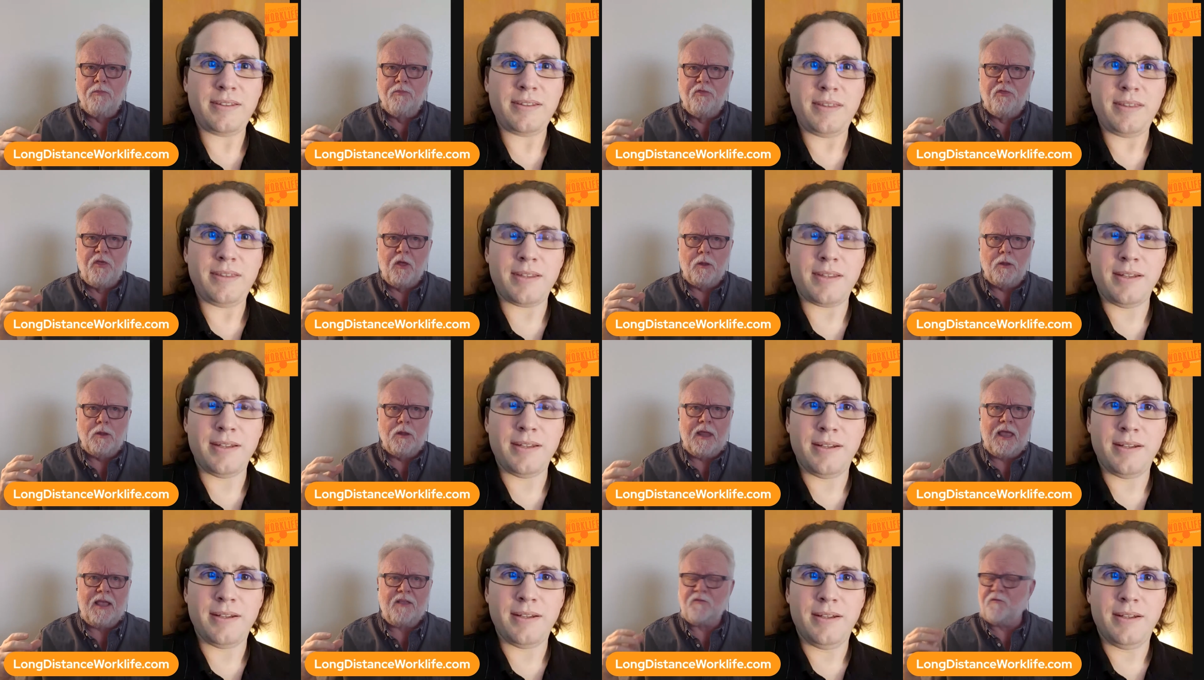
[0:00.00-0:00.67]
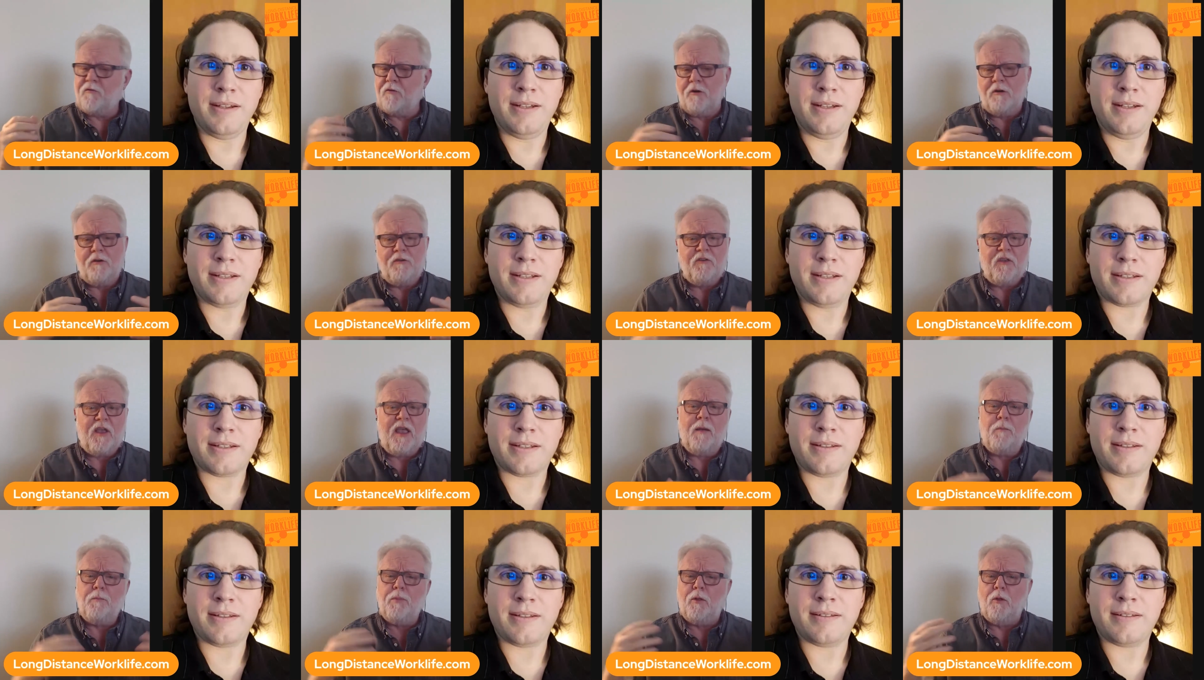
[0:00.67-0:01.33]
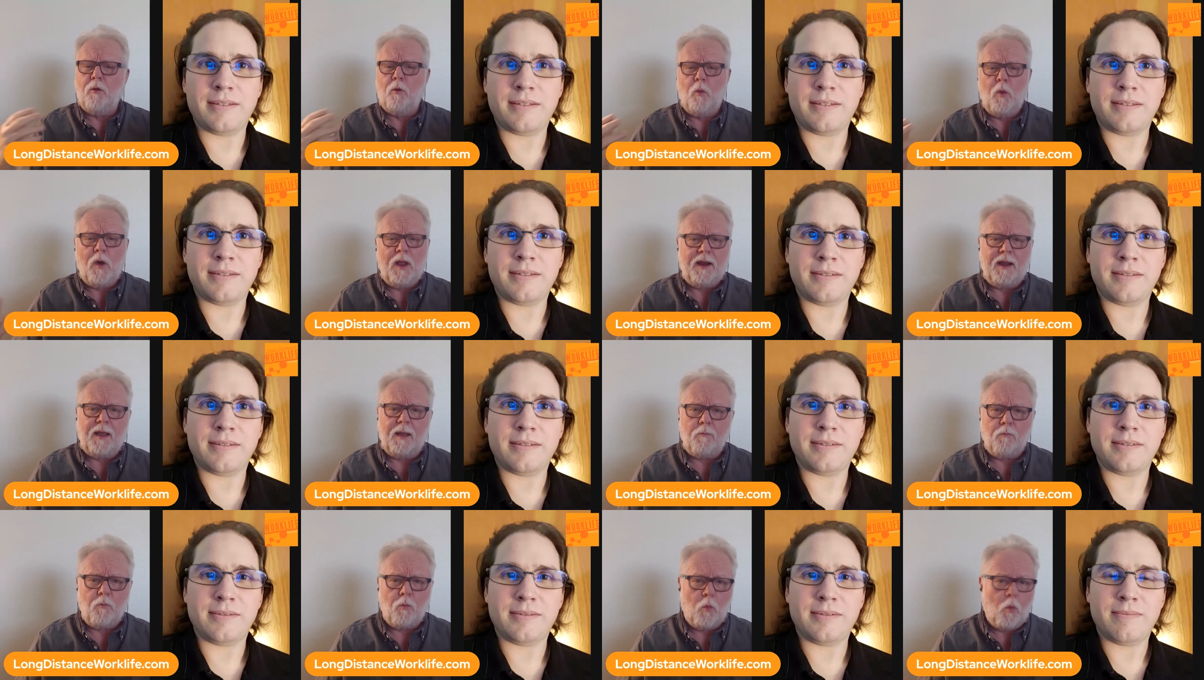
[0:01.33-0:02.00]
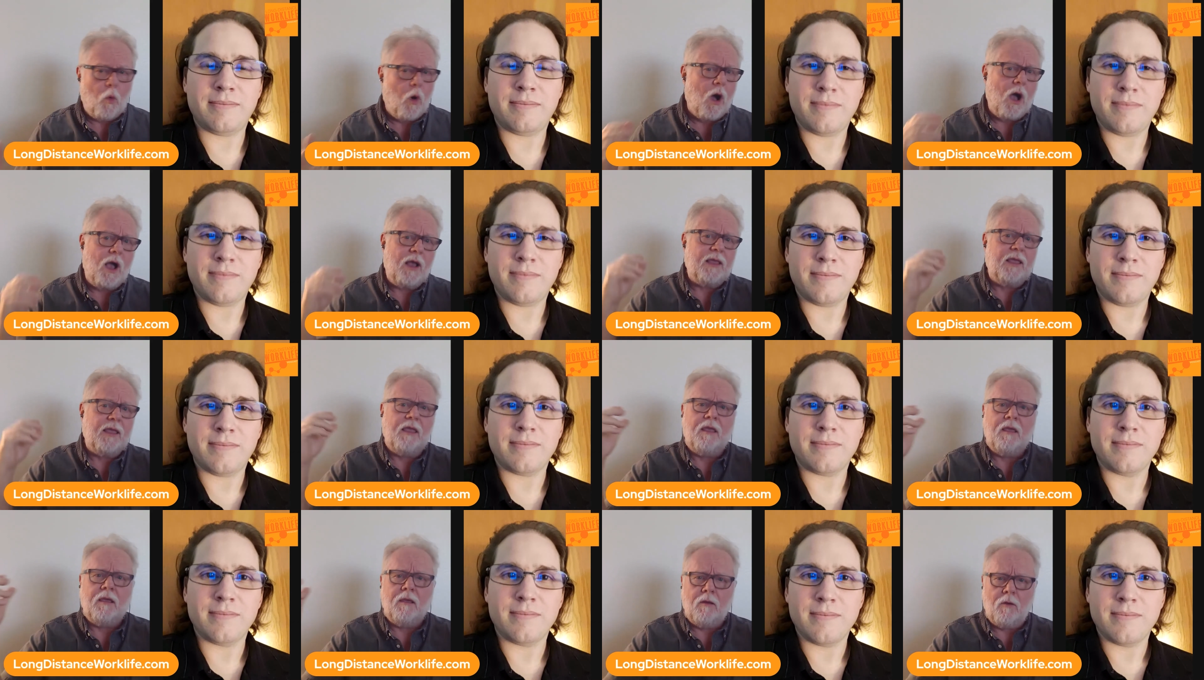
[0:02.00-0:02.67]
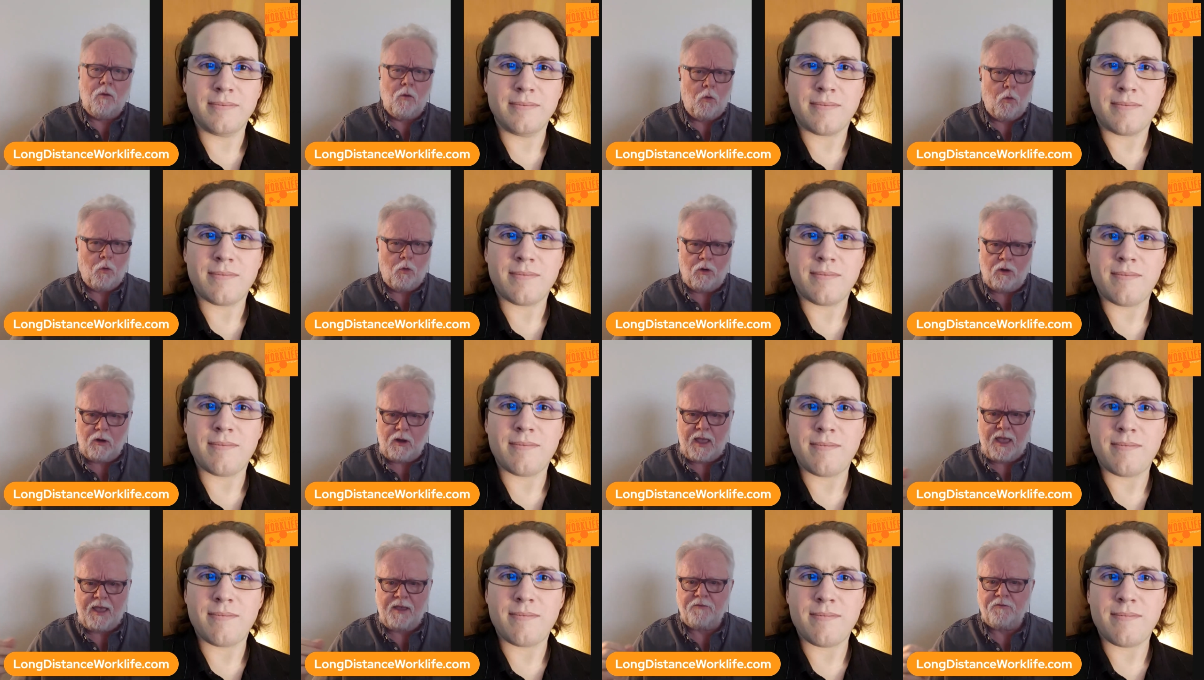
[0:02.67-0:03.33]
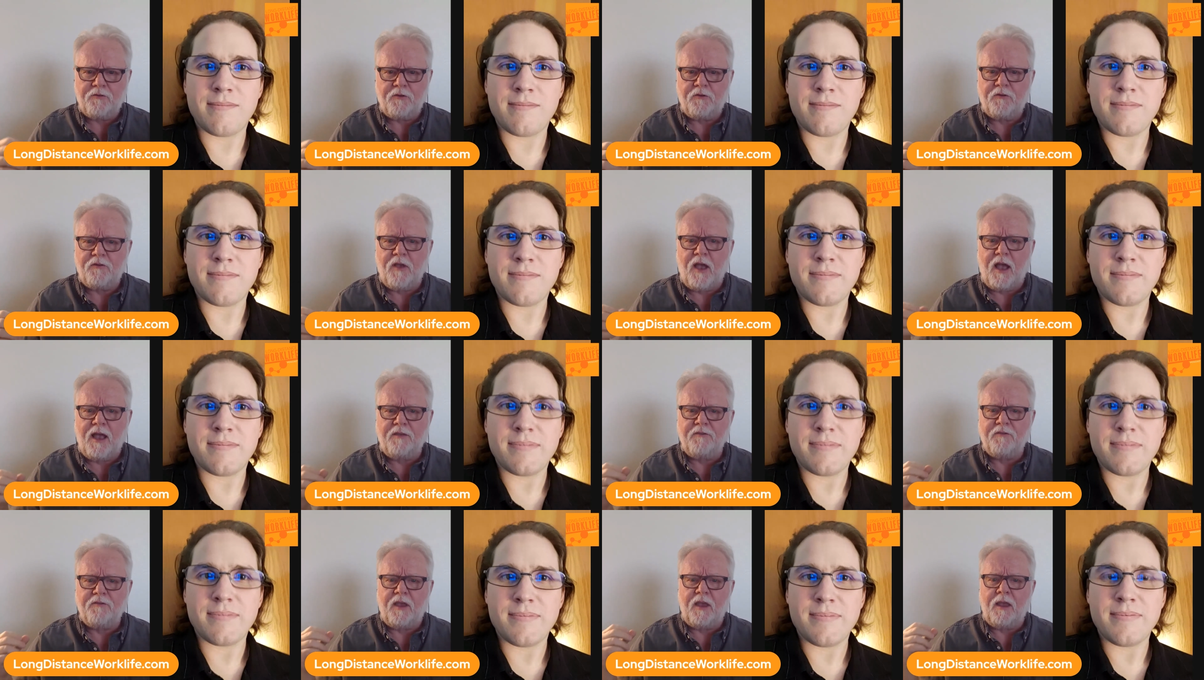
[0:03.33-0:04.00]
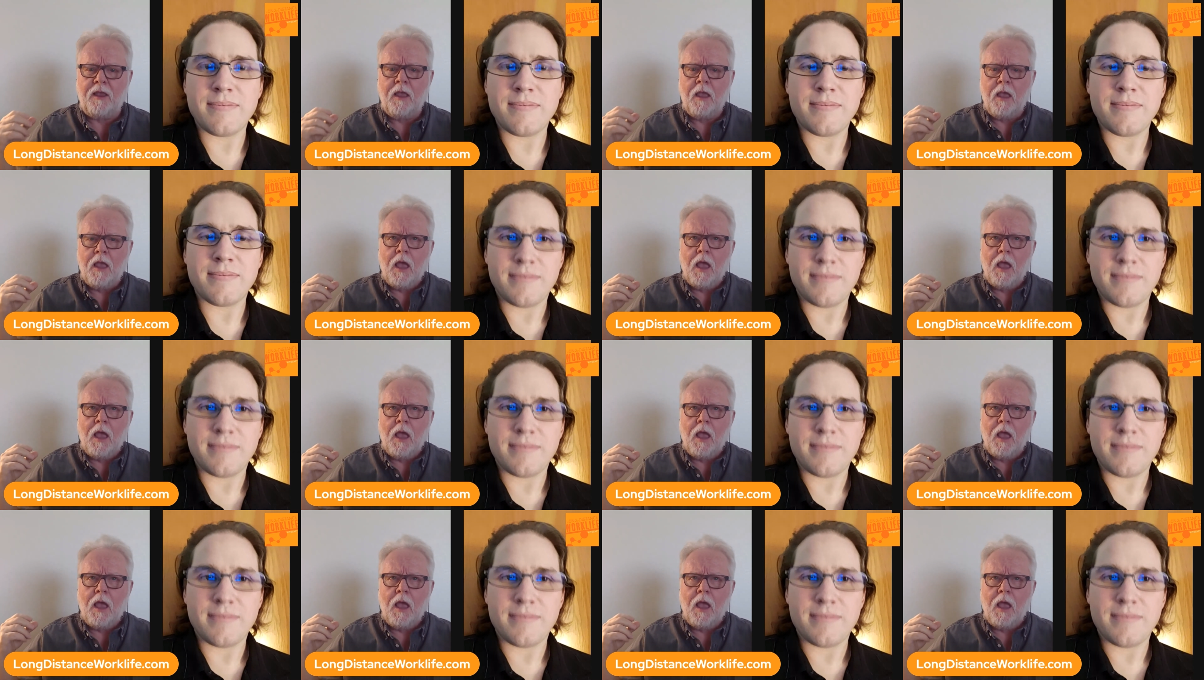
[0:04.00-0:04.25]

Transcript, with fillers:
Speaker 1: the less, for example, when I'm walking or exercising,